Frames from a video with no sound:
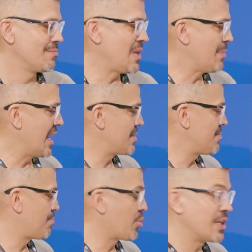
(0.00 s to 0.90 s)
they might
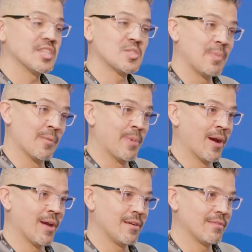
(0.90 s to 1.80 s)
print the spare
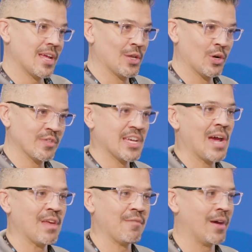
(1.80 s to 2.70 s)
part, and then over
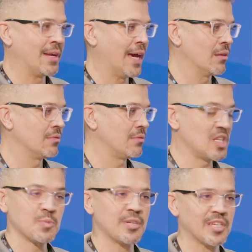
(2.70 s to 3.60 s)
time they found out
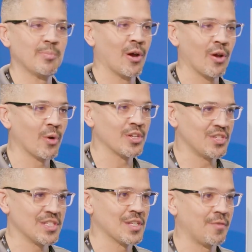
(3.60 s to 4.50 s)
this printed part works
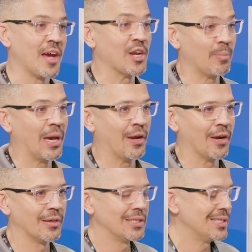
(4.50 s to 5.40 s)
just as fine or better.
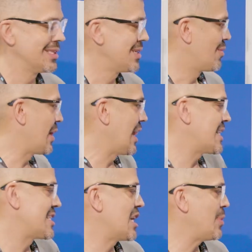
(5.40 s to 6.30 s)
What I like
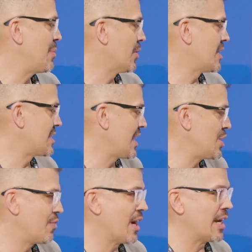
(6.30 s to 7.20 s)
to tell people is that
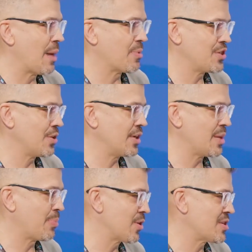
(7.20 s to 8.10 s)
you've got an opportunity to
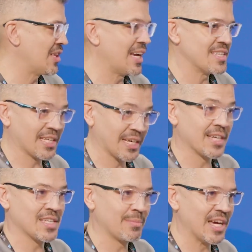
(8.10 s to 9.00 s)
personalize and
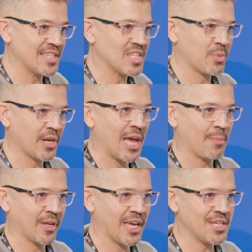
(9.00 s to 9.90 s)
customize these printed
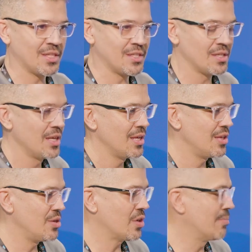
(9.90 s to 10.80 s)
applications.
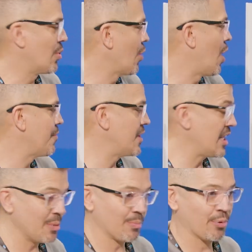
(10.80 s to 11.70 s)
You can more often
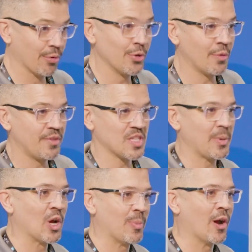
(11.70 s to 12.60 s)
improve the
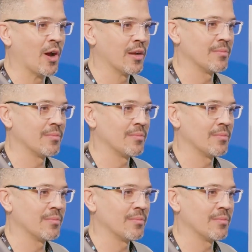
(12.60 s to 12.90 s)
spare part